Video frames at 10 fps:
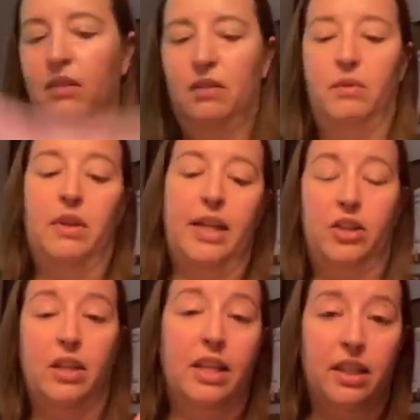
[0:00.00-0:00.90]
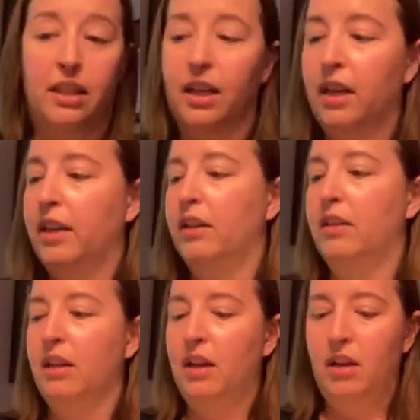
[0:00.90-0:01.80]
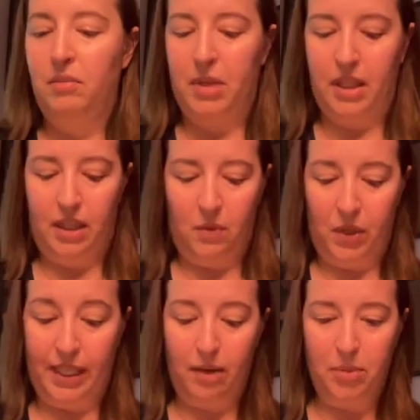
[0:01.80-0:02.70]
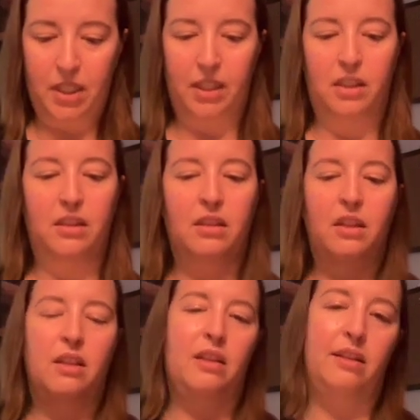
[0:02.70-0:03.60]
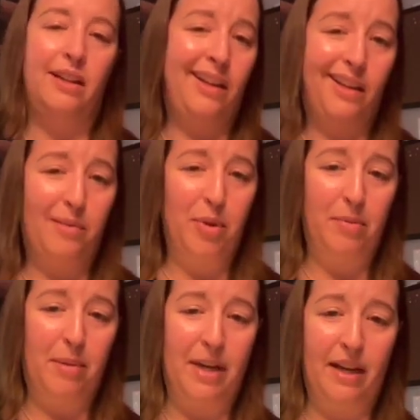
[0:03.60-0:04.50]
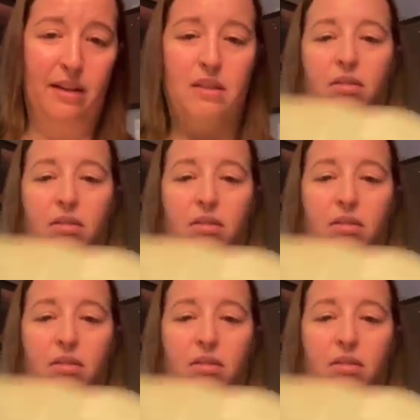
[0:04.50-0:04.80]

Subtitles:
well, actually they did get ironed, but then they were damp still and kind of got put in my bag, so